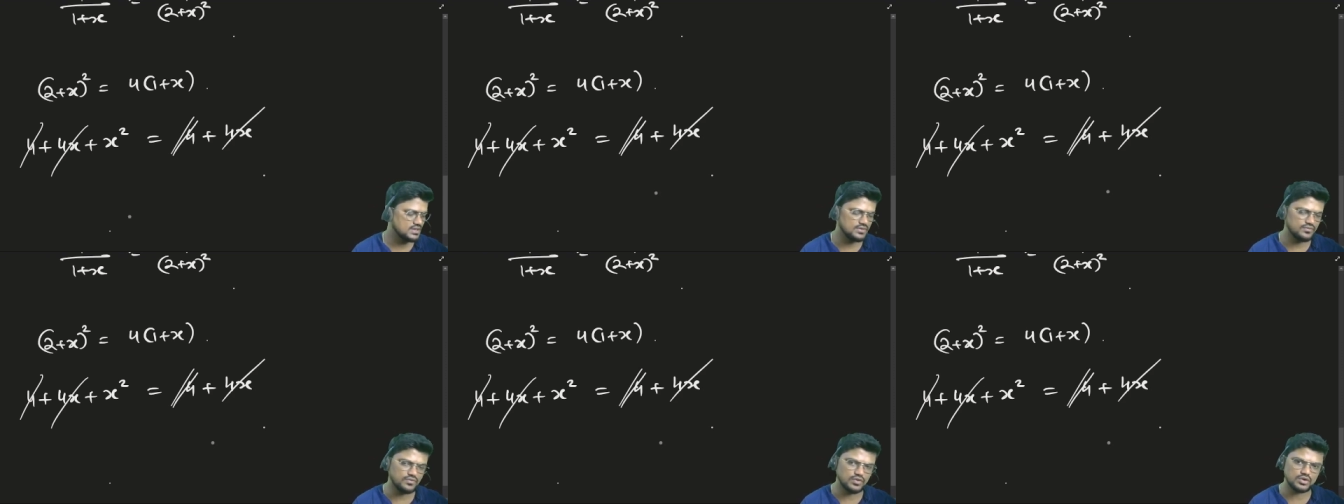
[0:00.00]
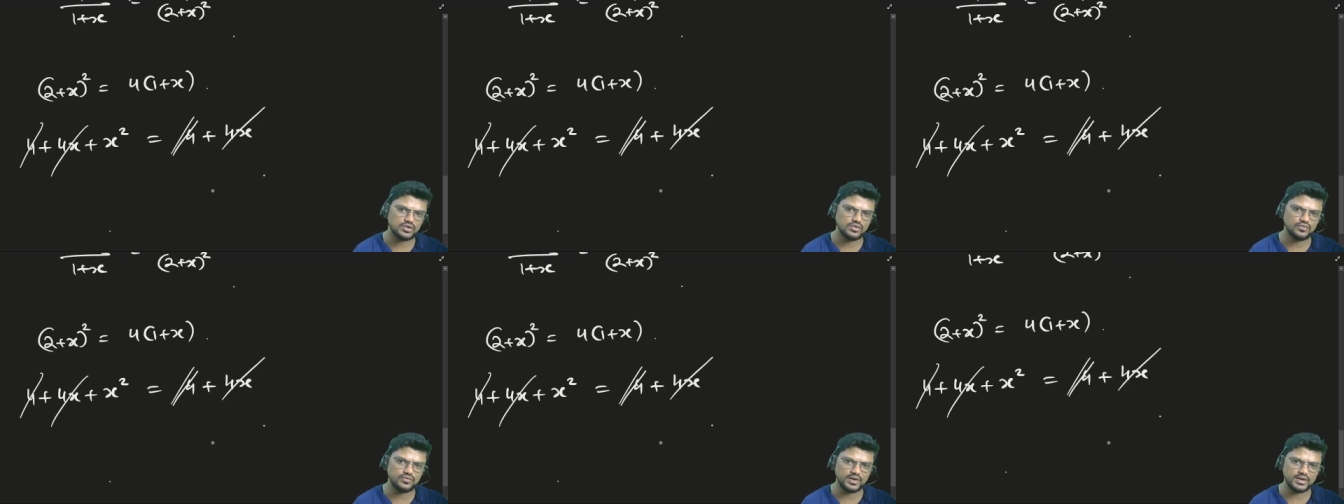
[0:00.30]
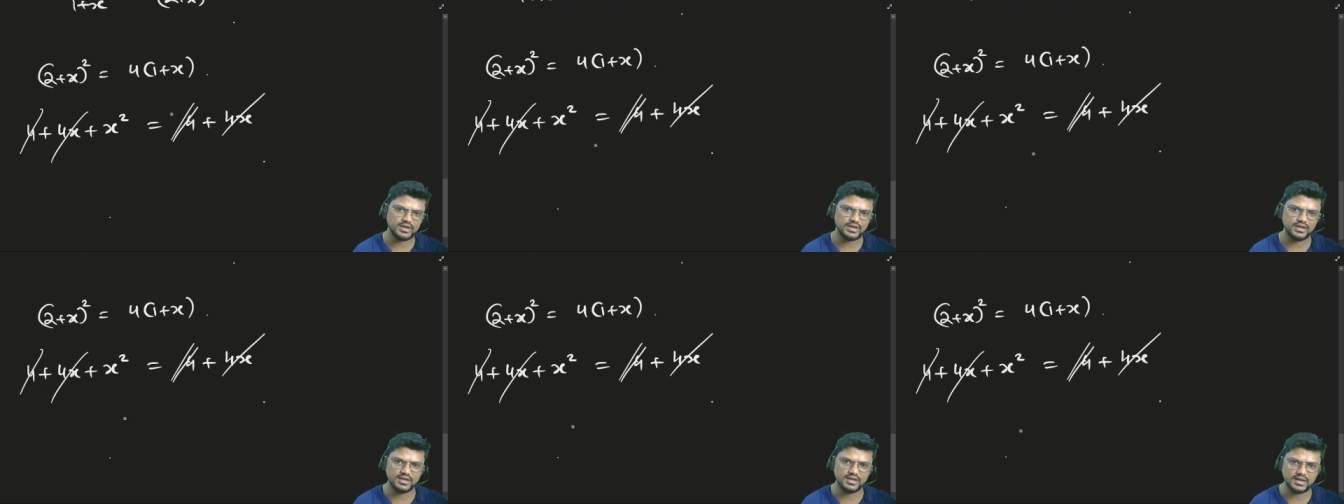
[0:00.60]
and what you
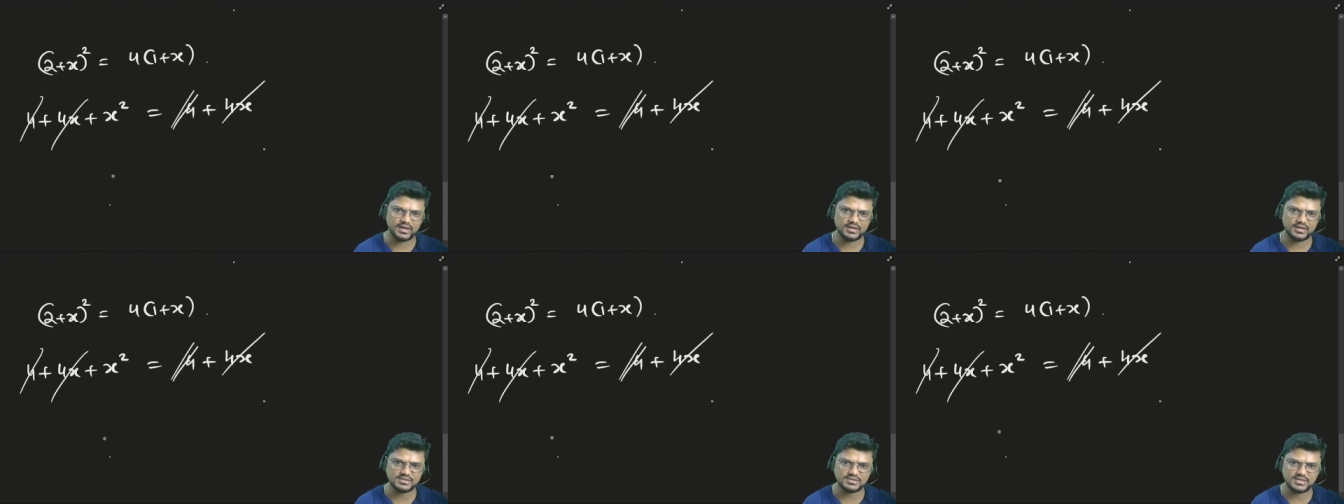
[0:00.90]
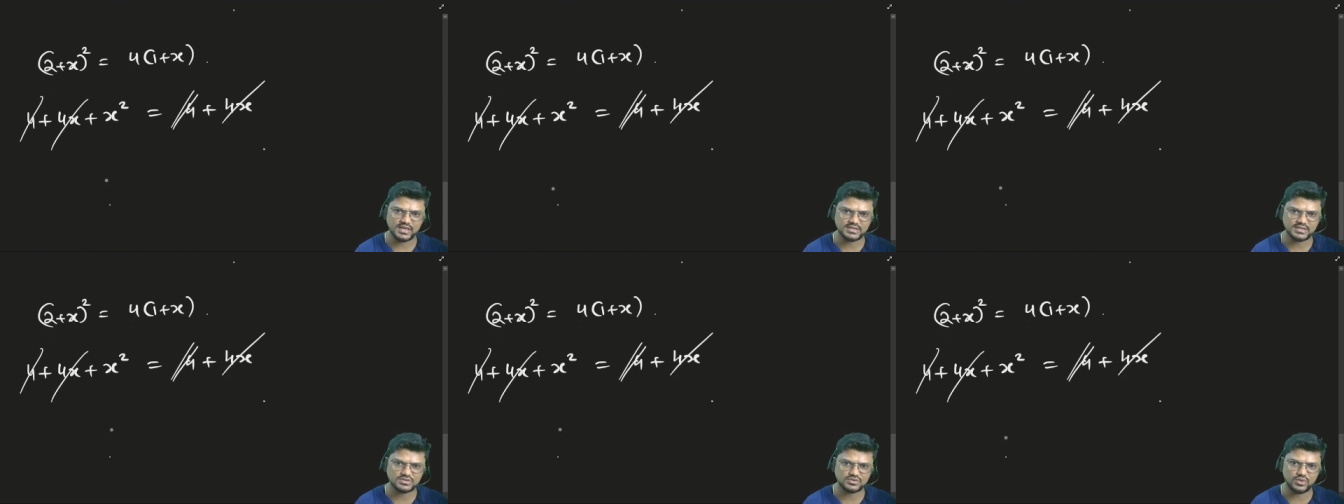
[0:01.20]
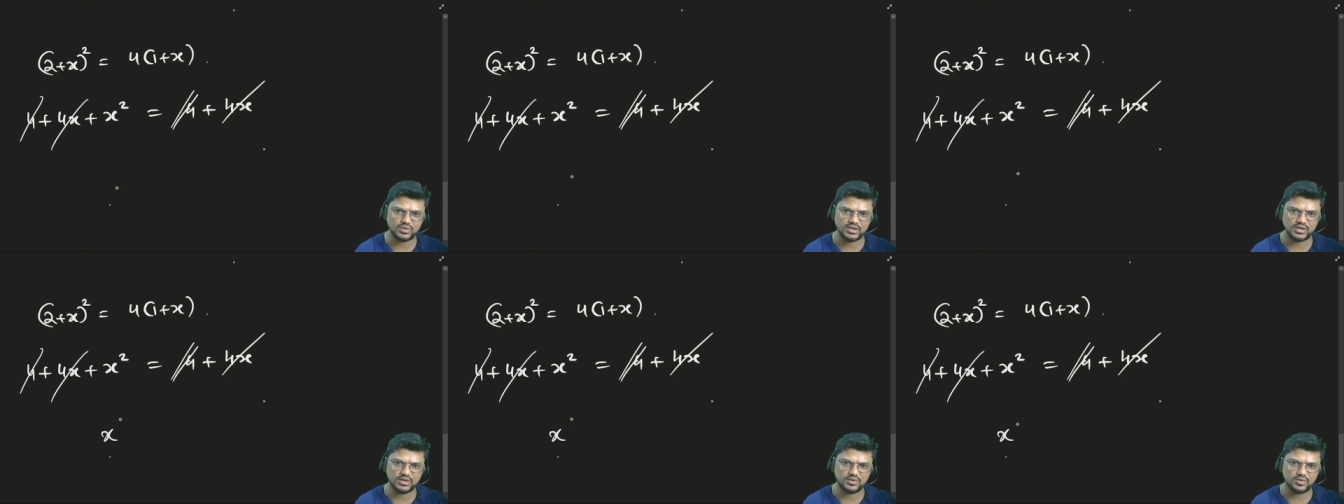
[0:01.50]
finally get is x
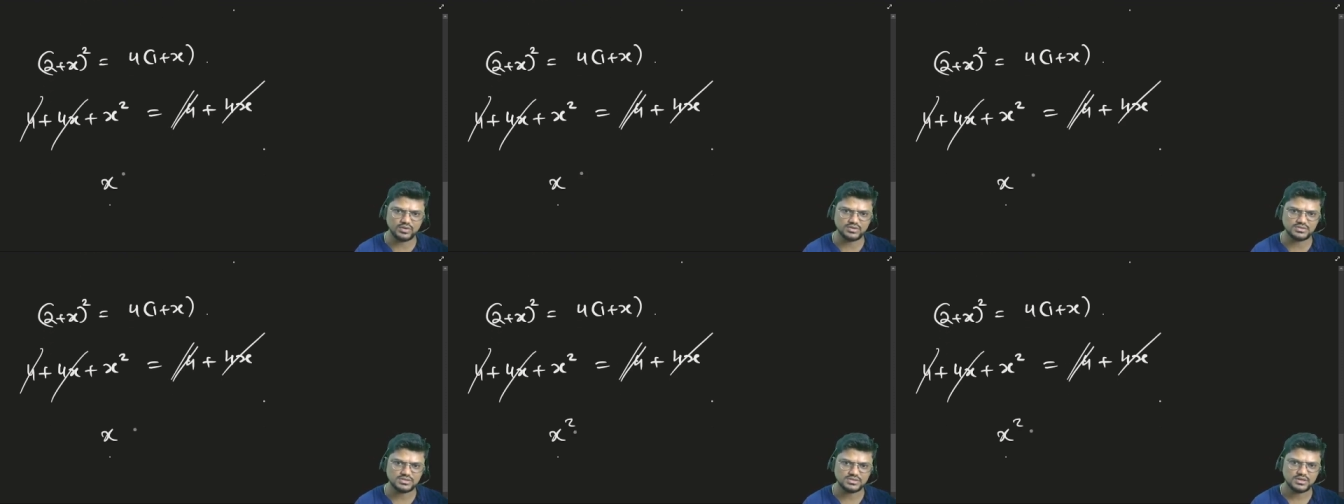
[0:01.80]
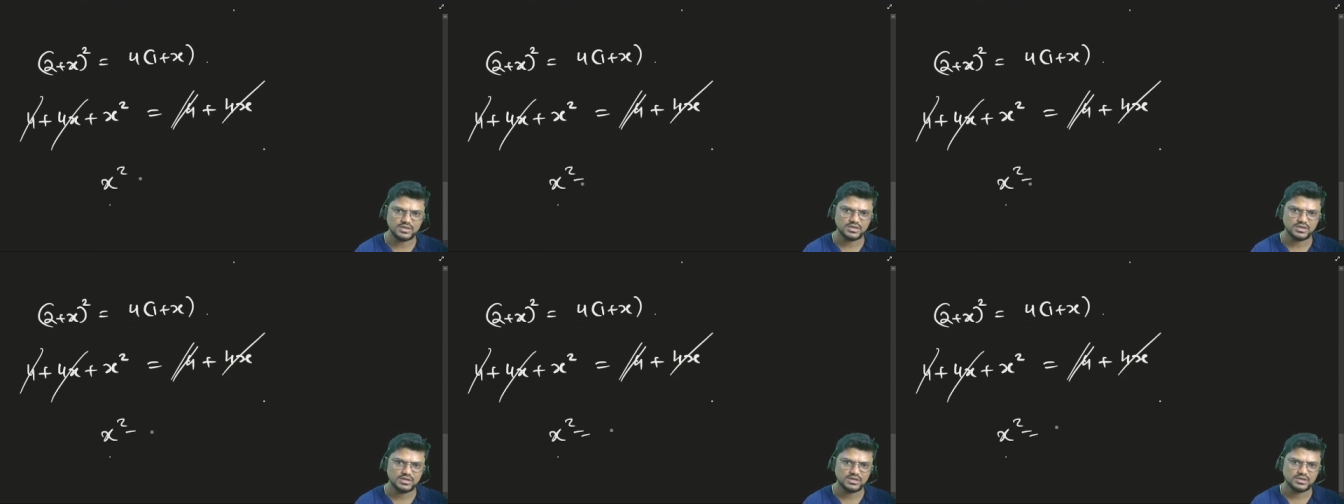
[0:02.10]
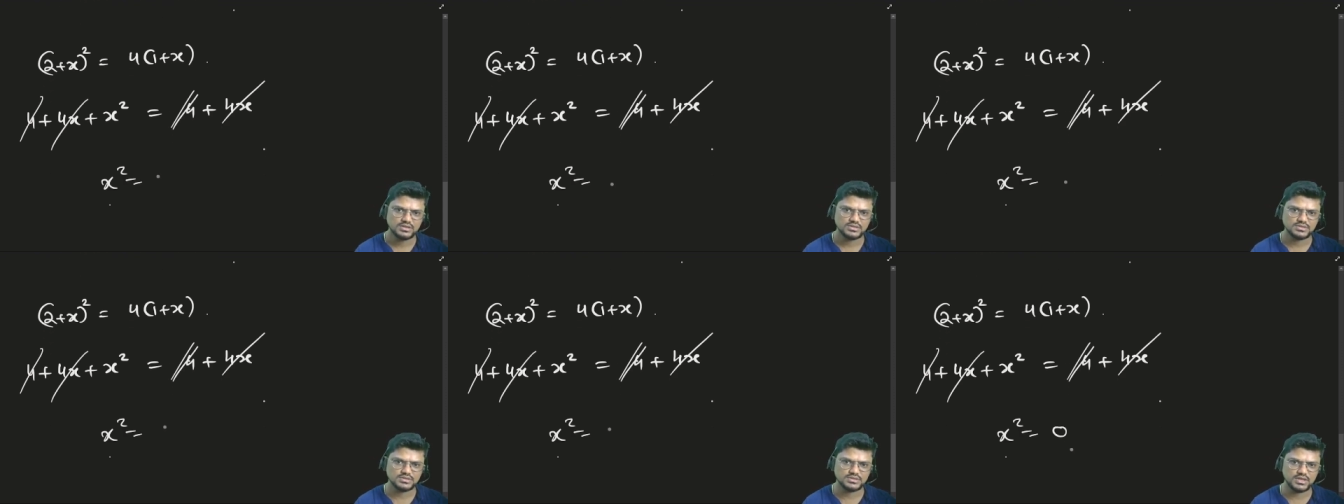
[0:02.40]
square equals
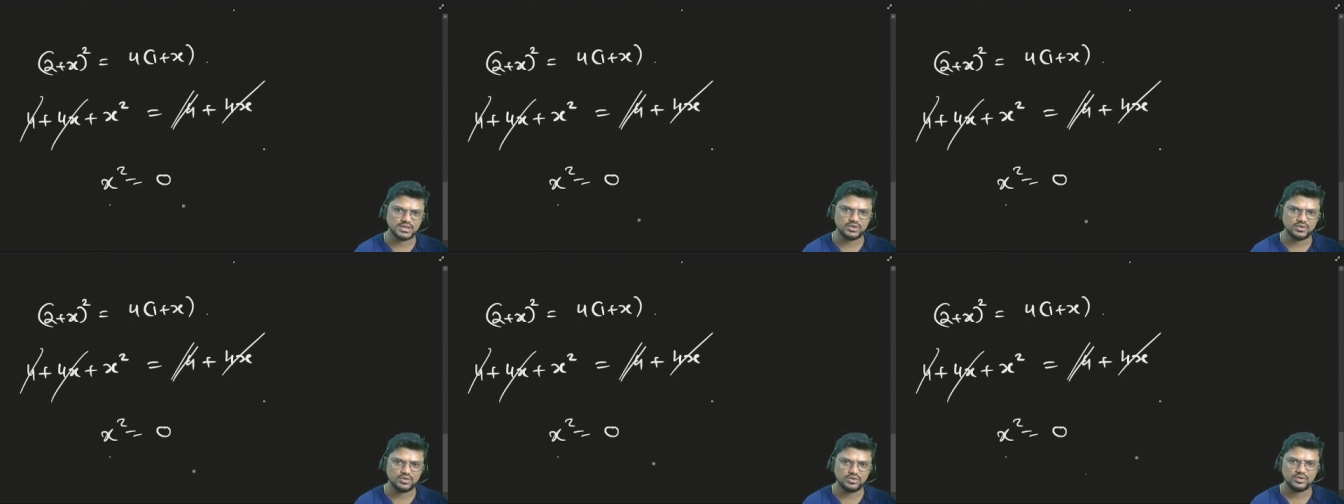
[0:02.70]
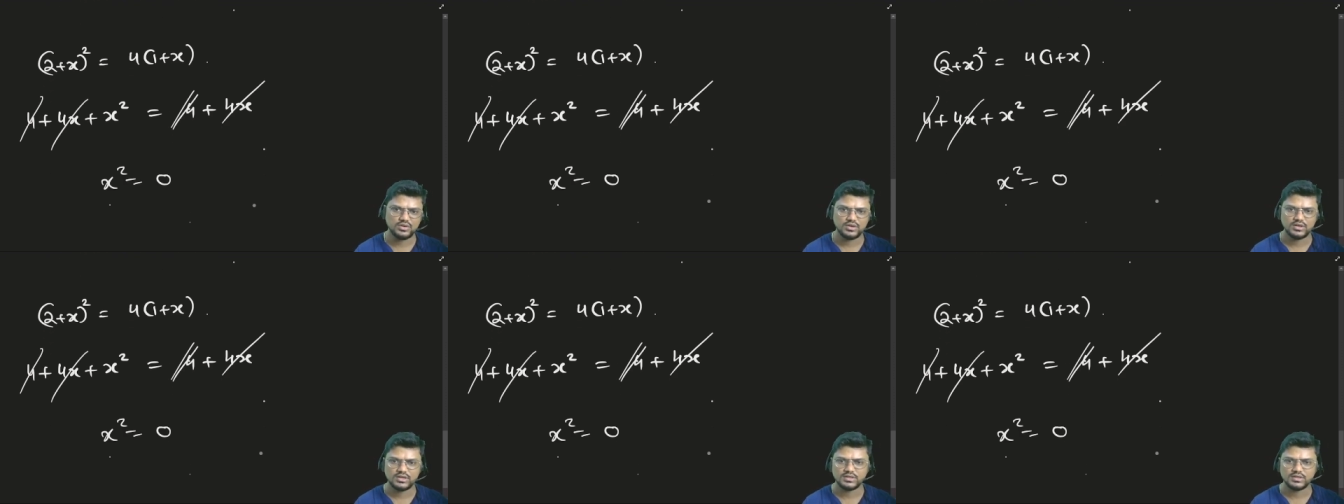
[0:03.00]
0.